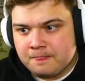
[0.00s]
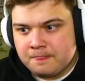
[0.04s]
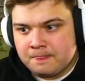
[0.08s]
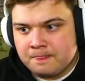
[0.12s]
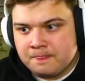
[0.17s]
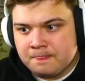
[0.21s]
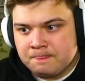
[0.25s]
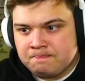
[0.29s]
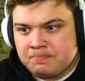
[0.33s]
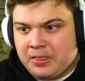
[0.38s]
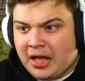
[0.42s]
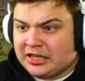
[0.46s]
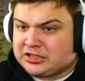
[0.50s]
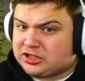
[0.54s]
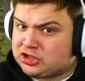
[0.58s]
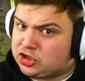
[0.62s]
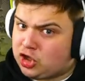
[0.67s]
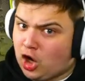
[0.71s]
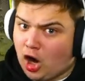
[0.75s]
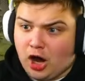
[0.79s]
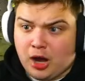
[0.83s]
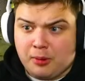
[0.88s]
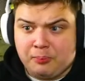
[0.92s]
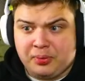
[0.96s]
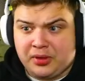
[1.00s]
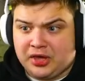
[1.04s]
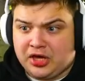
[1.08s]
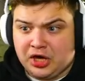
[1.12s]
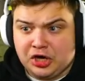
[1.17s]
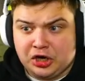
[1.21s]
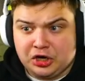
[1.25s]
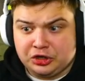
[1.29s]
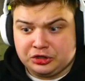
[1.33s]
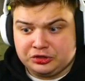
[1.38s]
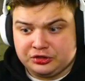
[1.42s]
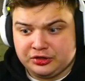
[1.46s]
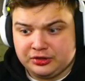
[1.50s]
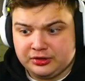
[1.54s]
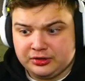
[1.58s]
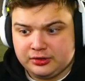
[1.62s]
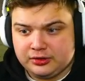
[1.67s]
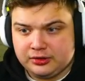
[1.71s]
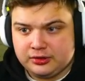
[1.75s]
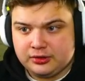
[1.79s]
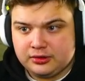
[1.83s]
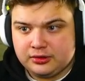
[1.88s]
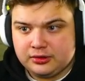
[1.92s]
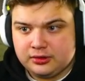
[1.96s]
That's gotta be good!
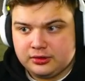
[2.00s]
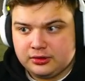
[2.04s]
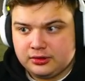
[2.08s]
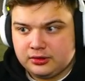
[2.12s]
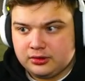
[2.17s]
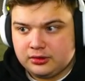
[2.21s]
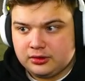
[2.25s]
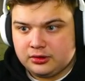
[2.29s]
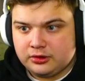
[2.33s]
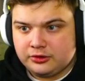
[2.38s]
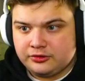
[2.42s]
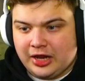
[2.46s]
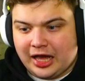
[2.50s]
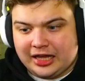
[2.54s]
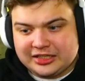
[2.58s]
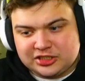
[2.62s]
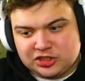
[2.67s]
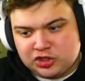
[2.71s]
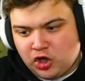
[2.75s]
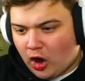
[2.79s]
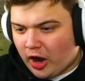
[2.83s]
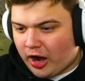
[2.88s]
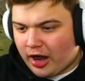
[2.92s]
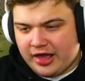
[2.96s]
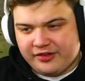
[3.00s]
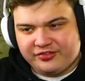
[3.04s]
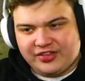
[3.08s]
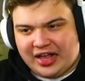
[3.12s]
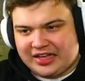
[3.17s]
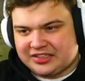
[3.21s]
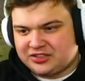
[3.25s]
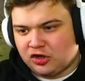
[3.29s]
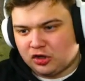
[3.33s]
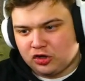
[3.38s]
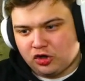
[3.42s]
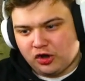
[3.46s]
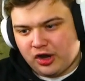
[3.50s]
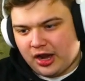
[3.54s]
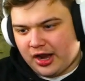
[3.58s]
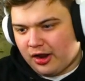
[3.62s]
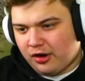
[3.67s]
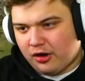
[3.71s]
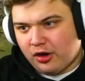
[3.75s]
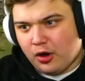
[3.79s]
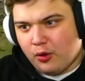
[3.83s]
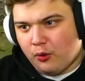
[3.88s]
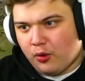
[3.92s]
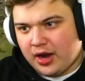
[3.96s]
That's gotta... If that's not good, I don't
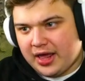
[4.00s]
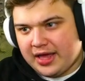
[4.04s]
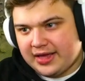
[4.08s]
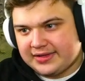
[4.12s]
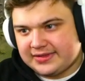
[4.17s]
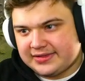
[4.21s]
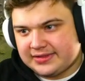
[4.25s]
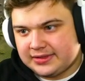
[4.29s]
know what is.